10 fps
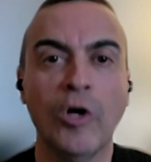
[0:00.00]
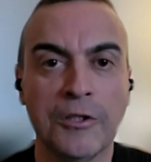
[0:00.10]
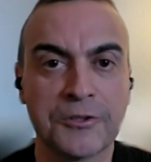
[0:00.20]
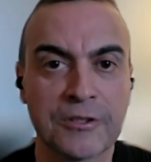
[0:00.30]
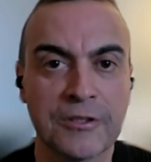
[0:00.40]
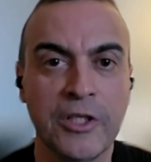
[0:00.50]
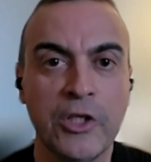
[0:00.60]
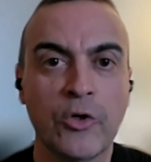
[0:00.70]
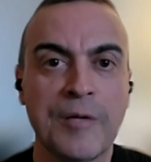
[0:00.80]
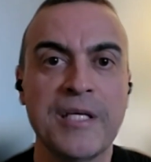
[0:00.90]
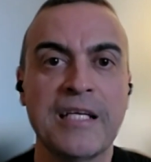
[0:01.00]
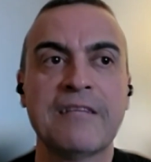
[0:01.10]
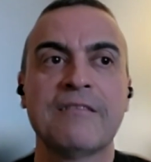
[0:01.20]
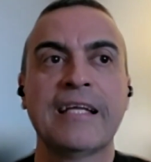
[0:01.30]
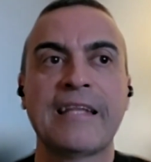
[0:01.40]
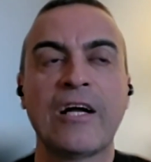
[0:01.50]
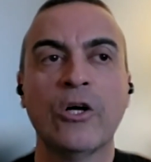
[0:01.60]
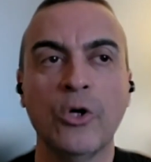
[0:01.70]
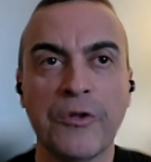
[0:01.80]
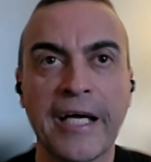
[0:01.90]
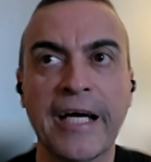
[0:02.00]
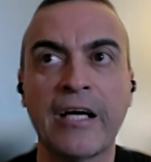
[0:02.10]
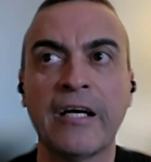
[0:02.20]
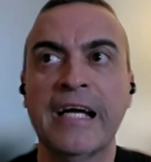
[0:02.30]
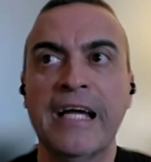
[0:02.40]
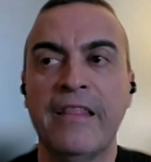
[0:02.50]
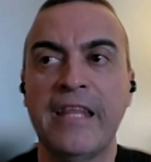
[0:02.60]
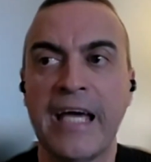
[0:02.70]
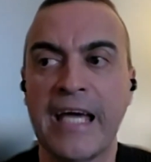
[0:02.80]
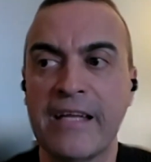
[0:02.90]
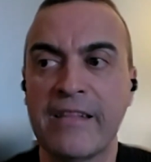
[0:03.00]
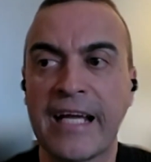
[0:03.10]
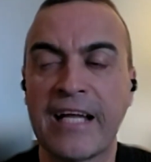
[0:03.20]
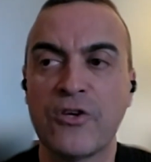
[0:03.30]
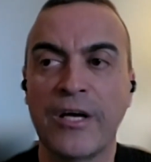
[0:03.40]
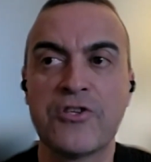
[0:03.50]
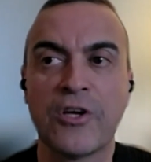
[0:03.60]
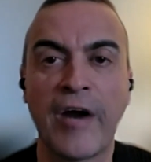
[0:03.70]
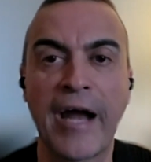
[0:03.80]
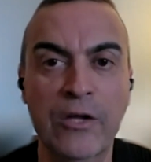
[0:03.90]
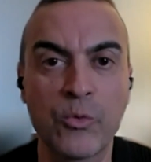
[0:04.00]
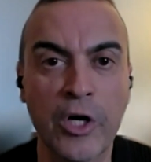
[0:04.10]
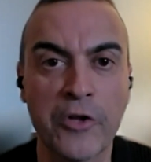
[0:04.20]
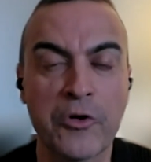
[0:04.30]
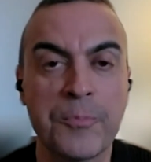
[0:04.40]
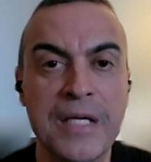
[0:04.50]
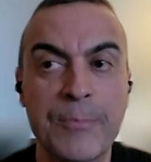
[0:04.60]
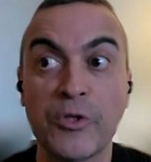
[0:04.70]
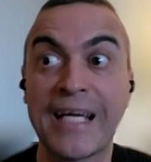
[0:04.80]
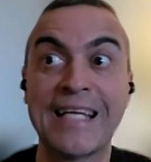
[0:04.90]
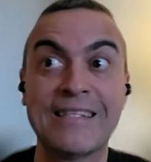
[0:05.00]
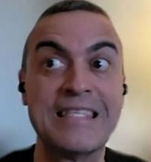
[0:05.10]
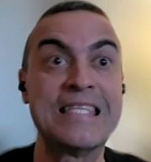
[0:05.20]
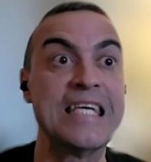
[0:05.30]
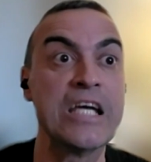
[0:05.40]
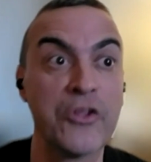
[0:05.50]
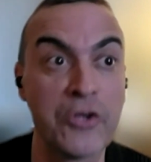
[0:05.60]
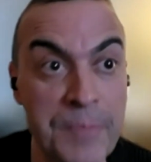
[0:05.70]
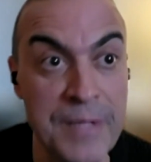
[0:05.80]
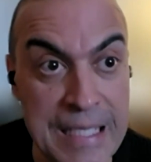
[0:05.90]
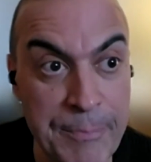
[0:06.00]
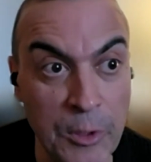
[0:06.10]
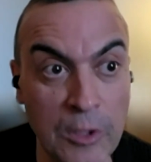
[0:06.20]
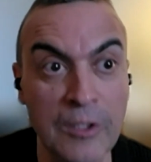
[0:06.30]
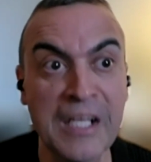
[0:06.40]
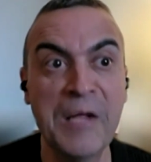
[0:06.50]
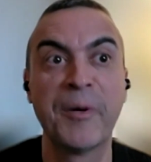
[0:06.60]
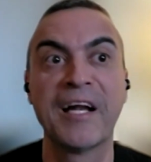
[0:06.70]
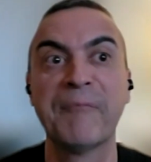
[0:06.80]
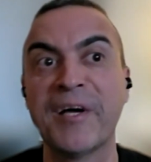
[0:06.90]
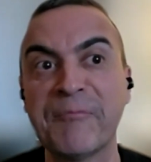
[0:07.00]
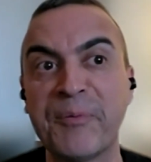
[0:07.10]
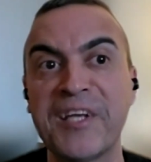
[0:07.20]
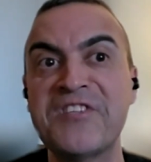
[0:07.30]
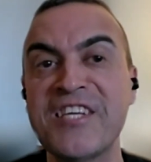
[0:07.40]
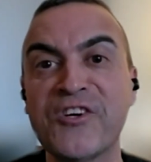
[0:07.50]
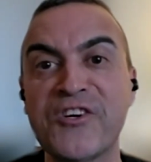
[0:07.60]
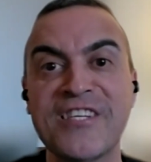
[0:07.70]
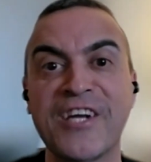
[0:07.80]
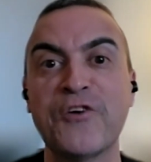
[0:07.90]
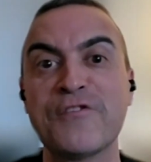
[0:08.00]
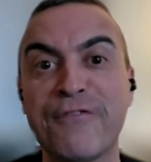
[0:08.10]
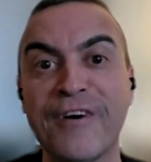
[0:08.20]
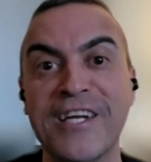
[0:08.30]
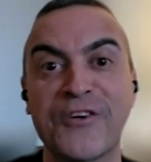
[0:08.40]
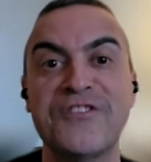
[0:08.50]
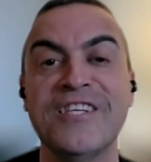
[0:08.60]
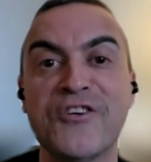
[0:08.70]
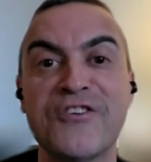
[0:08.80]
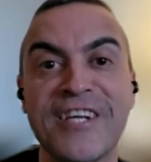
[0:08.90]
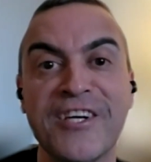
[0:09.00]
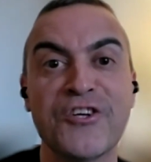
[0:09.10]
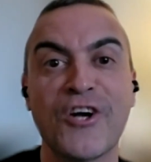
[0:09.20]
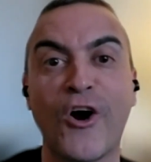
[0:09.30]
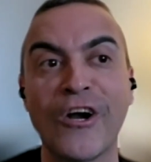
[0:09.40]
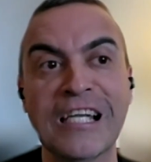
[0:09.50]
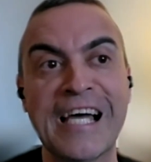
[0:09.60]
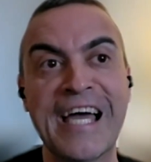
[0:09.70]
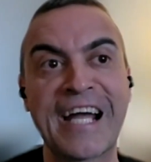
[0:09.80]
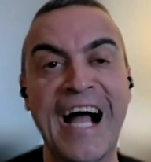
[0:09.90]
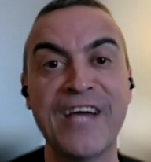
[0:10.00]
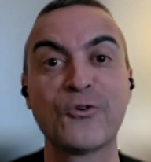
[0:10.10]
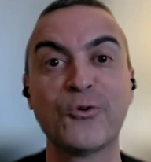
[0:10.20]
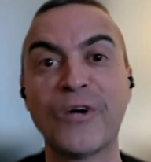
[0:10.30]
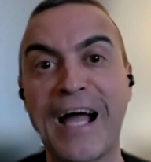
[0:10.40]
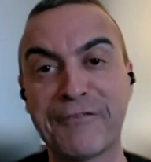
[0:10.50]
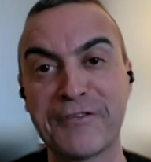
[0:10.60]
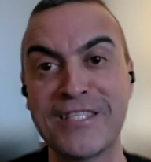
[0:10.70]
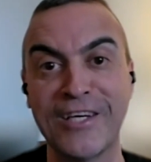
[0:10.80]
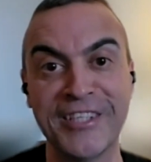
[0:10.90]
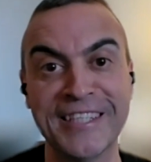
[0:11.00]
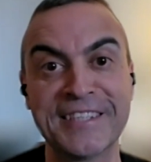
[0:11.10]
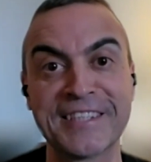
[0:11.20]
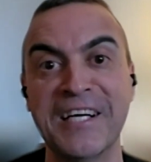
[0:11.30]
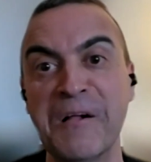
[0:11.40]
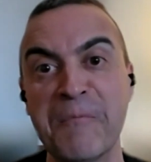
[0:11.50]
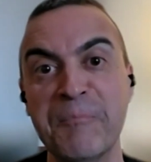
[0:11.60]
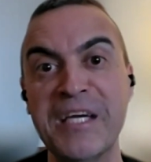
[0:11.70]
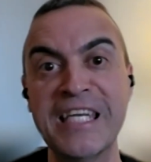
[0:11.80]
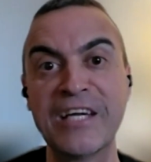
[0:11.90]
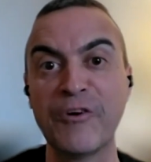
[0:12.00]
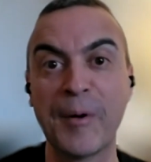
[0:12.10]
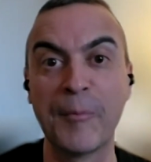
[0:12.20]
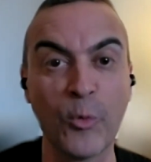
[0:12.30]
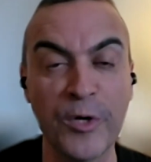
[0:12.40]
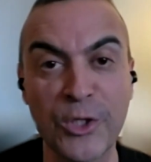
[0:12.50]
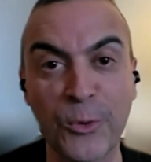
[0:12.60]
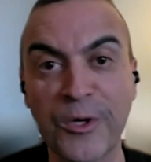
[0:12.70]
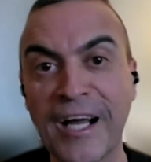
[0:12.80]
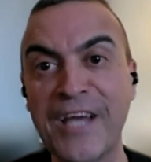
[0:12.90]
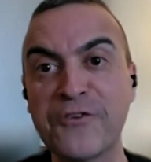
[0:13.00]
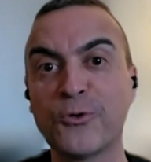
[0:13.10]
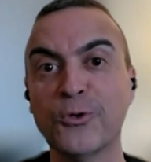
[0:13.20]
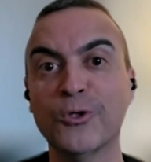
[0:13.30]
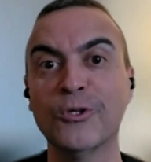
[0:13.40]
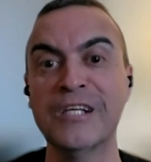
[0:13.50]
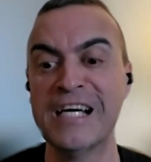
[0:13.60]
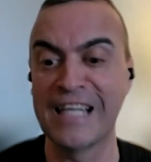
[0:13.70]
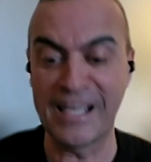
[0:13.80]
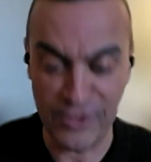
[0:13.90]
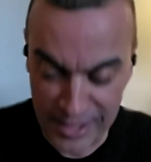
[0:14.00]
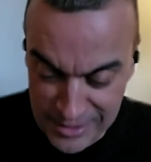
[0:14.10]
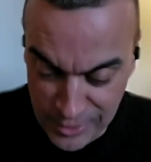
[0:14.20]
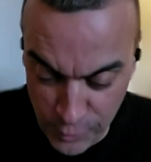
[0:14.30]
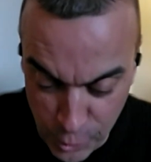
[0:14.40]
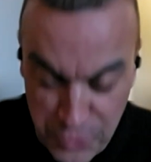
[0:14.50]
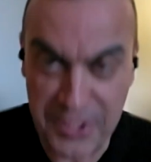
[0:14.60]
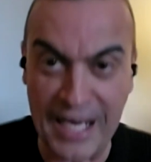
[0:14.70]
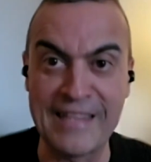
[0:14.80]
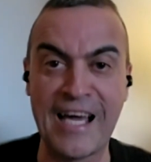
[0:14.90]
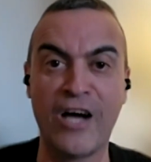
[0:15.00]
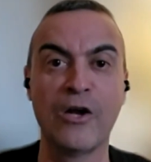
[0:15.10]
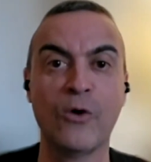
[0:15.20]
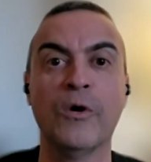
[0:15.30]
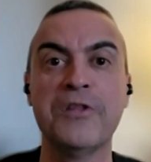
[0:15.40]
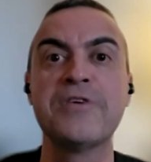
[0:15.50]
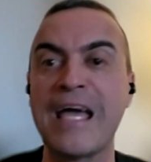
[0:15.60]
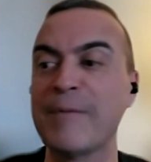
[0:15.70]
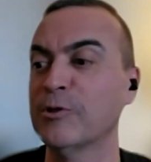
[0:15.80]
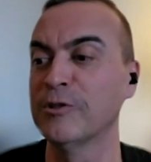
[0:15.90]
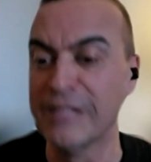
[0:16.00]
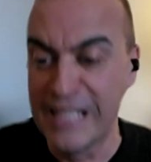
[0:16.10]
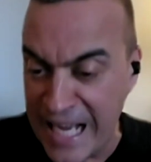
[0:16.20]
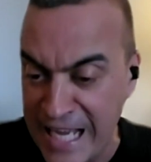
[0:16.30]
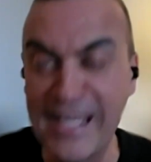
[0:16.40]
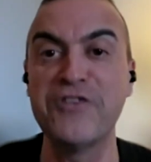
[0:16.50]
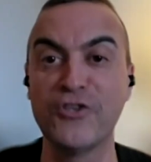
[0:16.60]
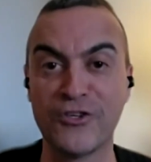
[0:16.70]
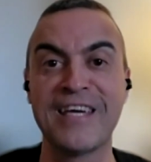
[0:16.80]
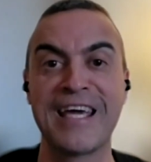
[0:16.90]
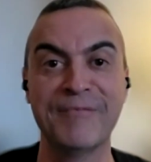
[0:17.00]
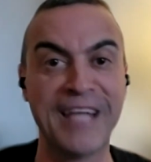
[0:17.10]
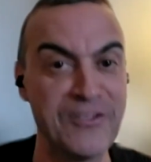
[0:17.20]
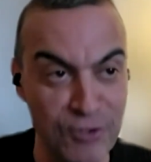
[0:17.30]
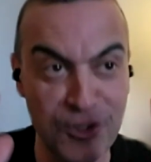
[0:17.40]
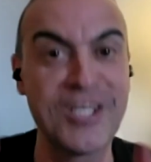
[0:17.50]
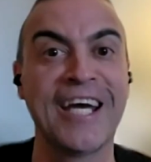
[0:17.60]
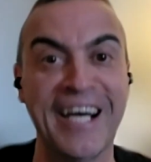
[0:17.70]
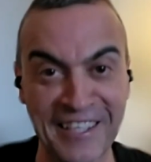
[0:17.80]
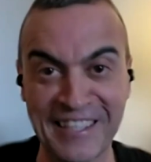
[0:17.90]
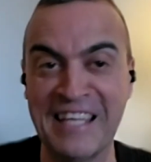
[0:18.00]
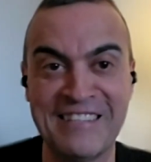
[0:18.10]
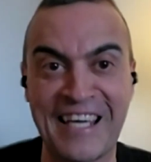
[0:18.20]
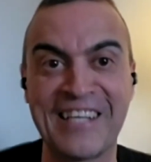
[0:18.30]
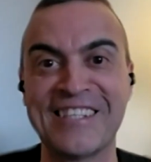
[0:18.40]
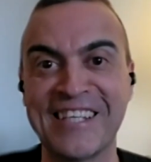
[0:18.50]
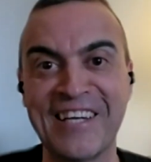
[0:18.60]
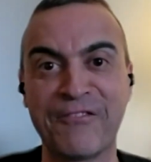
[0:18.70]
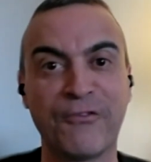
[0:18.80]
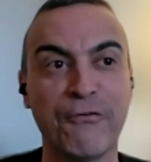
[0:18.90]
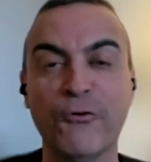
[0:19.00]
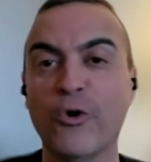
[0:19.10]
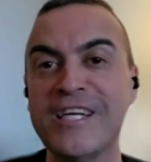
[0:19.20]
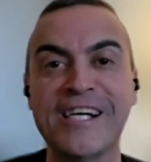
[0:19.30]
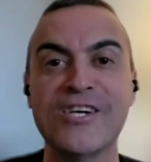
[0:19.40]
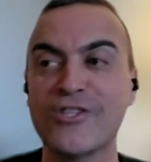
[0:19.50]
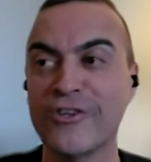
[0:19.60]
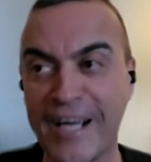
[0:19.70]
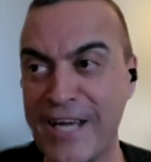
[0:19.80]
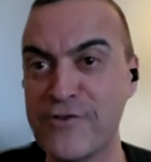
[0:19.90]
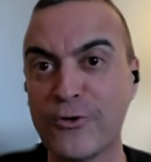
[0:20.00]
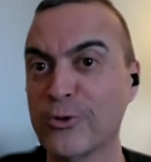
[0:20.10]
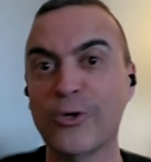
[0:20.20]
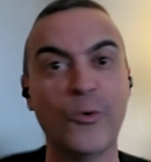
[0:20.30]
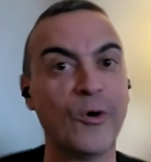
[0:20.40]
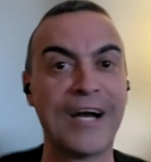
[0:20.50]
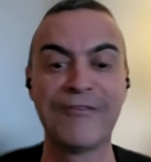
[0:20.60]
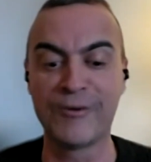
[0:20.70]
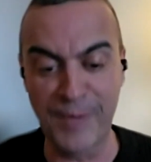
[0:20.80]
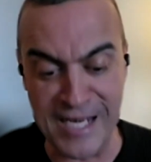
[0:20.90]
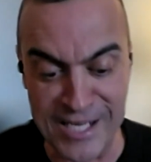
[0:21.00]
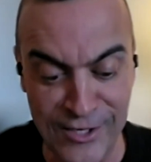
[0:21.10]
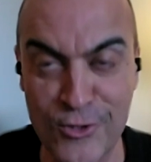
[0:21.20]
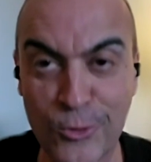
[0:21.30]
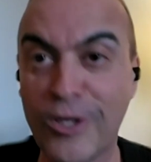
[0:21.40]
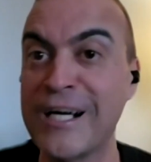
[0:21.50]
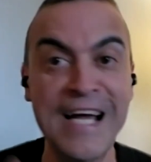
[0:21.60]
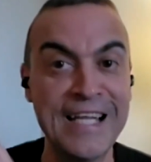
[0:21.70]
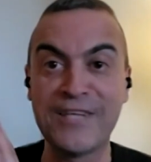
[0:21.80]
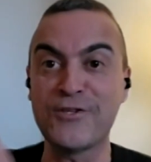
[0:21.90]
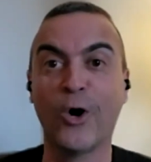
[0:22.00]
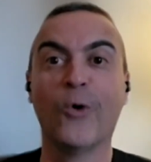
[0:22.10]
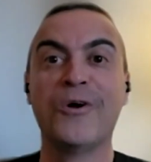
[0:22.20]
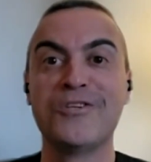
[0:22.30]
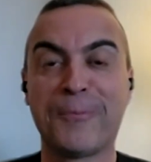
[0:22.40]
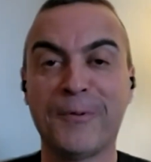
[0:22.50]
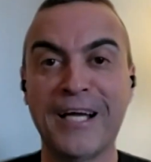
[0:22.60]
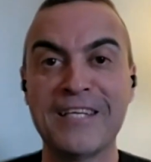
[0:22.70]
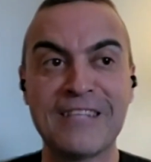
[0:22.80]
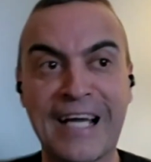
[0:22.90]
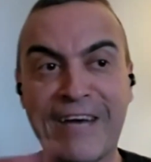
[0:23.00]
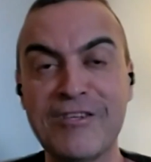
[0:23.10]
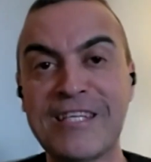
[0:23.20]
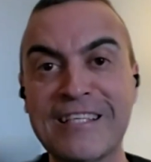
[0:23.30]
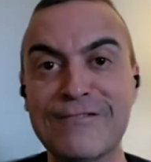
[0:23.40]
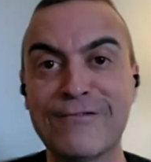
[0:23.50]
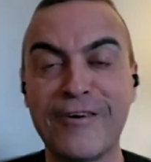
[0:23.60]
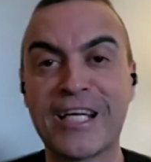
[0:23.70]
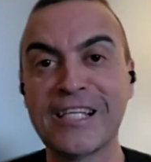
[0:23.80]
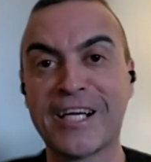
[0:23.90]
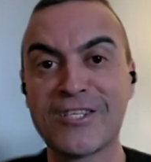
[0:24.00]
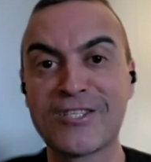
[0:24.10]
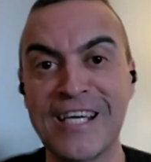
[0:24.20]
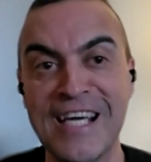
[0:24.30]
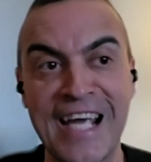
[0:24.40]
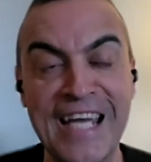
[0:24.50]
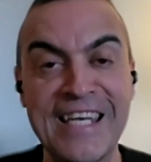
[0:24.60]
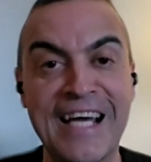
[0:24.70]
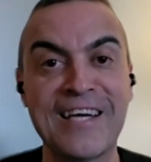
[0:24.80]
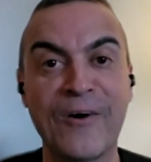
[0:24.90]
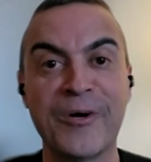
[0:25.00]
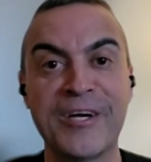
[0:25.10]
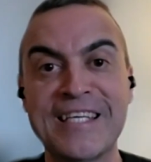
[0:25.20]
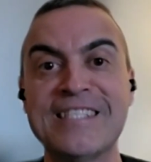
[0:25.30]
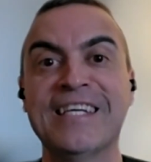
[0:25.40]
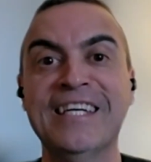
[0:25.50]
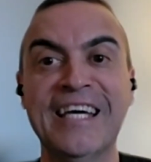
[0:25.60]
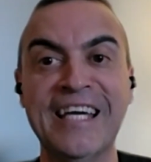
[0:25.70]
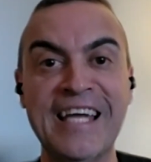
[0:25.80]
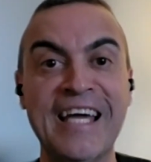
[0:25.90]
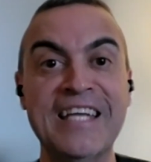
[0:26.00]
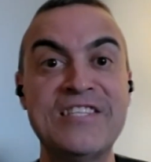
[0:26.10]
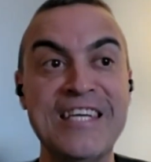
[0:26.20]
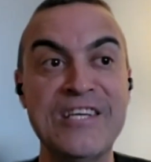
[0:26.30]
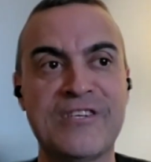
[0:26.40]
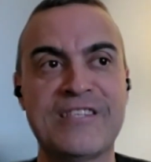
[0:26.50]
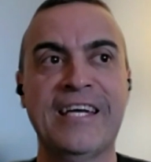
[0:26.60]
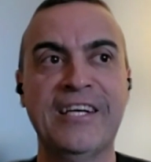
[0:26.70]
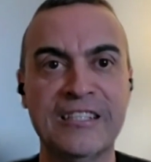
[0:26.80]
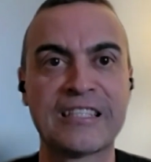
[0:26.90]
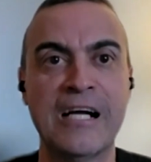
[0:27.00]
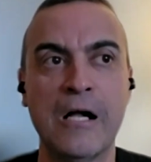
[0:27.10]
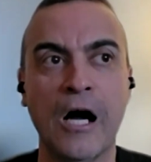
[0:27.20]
walls. You know what I mean? It's like they go there, they get to interact with other people, they get to see other people. But senior centers are funny because senior centers are like high school cafeterias. Meaning, remember when you were in high school, like you sat down on one table and that's your table, that's your chair. It's like for 4 years you're in high school, whatever many years you are, that's always your place. Like everything is very cliquish. And that's how it is in senior centers.